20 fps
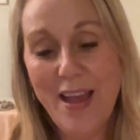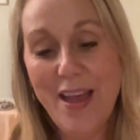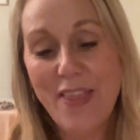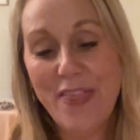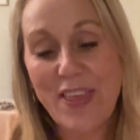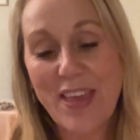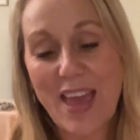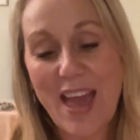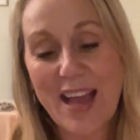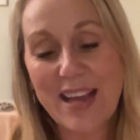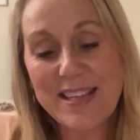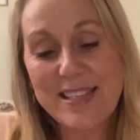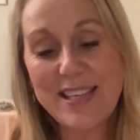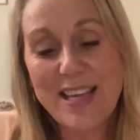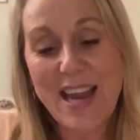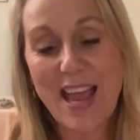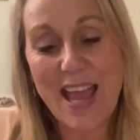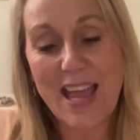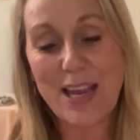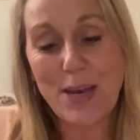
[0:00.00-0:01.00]
The Exit
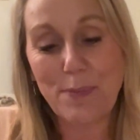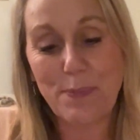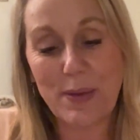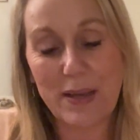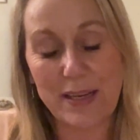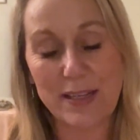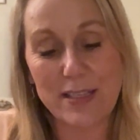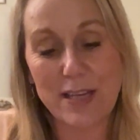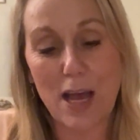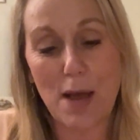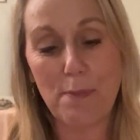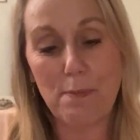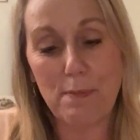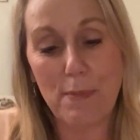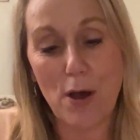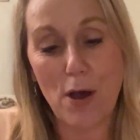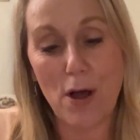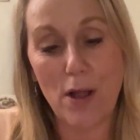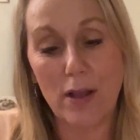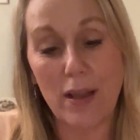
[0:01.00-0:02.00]
8 Big Top
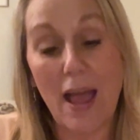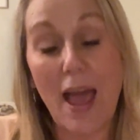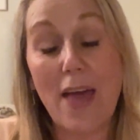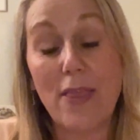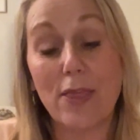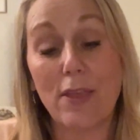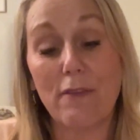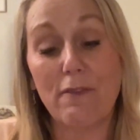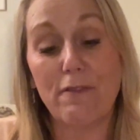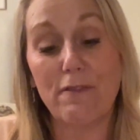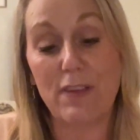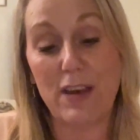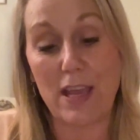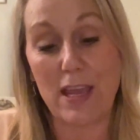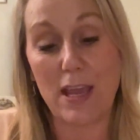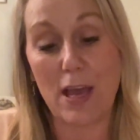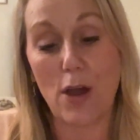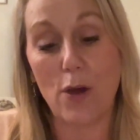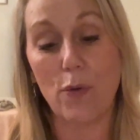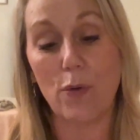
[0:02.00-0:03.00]
Mall and the
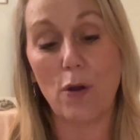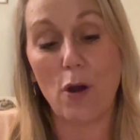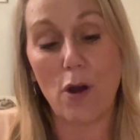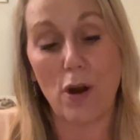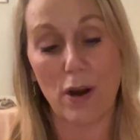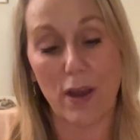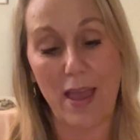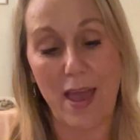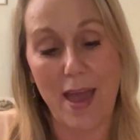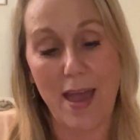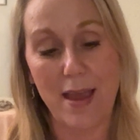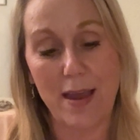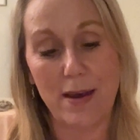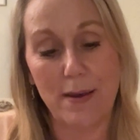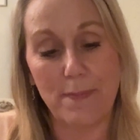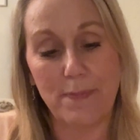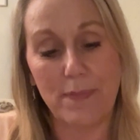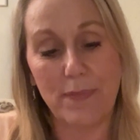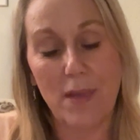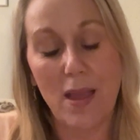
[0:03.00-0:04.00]
Video Arcade.
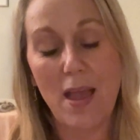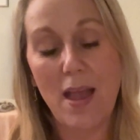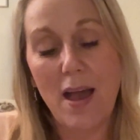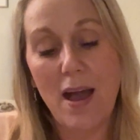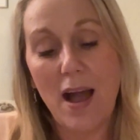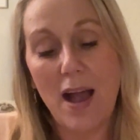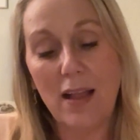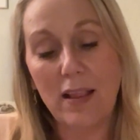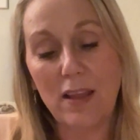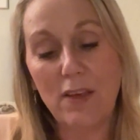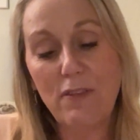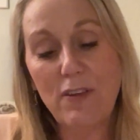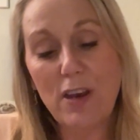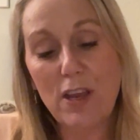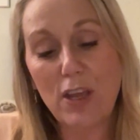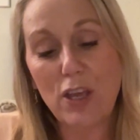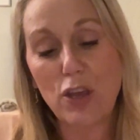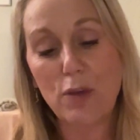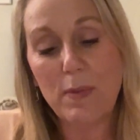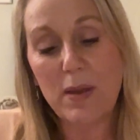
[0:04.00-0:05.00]
I live in a
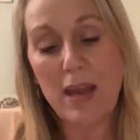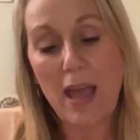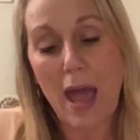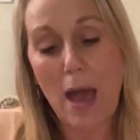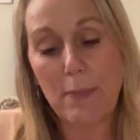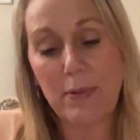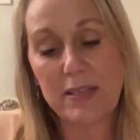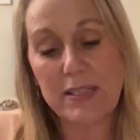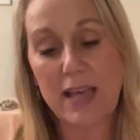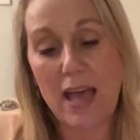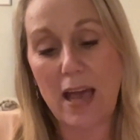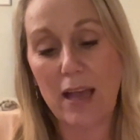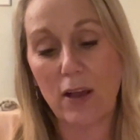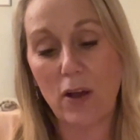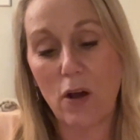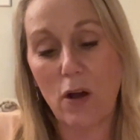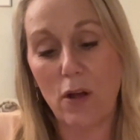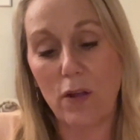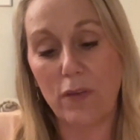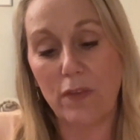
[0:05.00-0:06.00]
human habitat
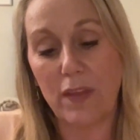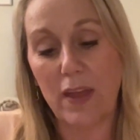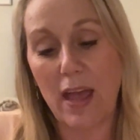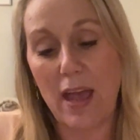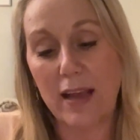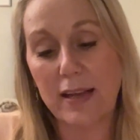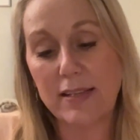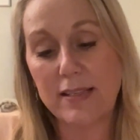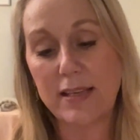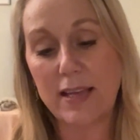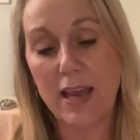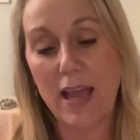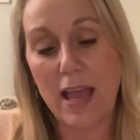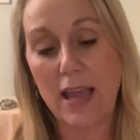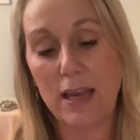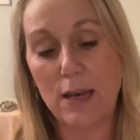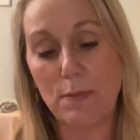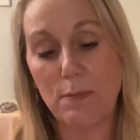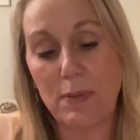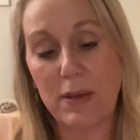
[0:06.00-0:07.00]
called the Exit
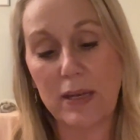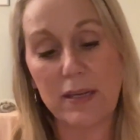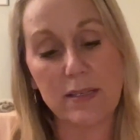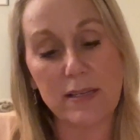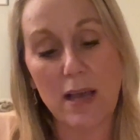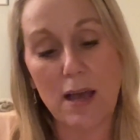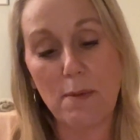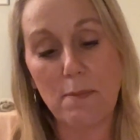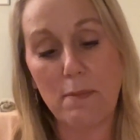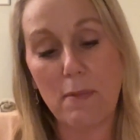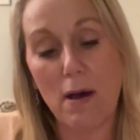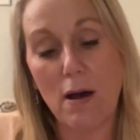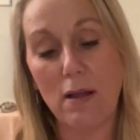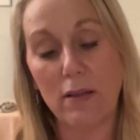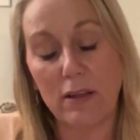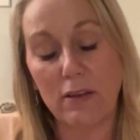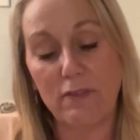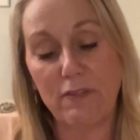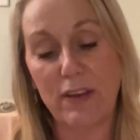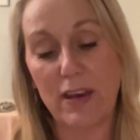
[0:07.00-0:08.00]
8 Big Top Mall
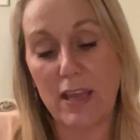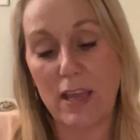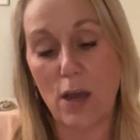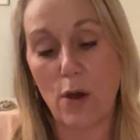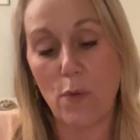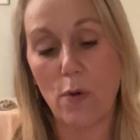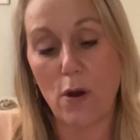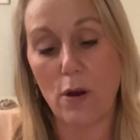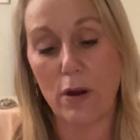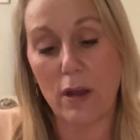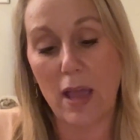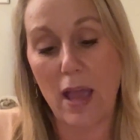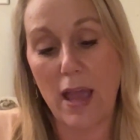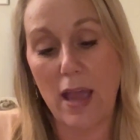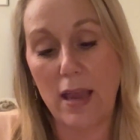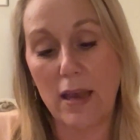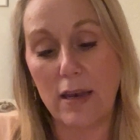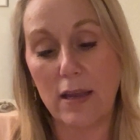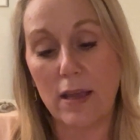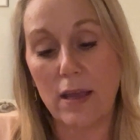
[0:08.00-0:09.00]
and Video Arcade.